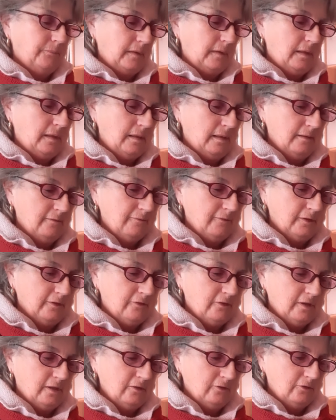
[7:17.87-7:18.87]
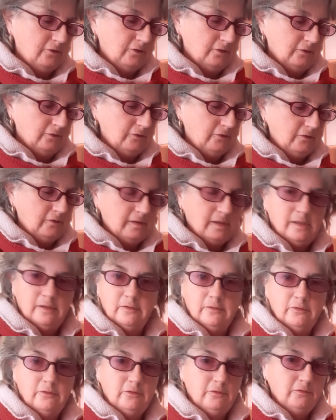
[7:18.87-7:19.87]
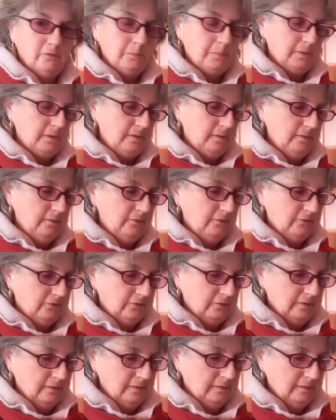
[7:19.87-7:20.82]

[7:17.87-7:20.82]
careful attention to the ends of your beads,